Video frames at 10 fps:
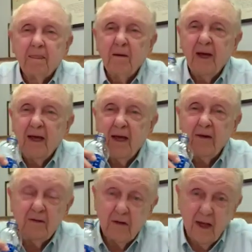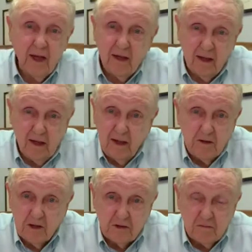He
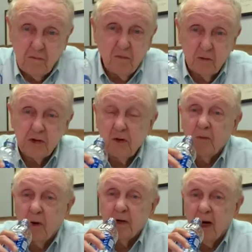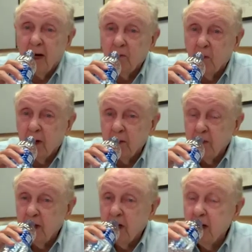just was doing what God wanted him
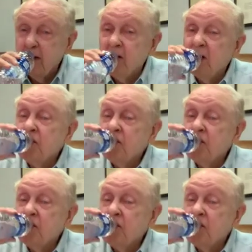to do.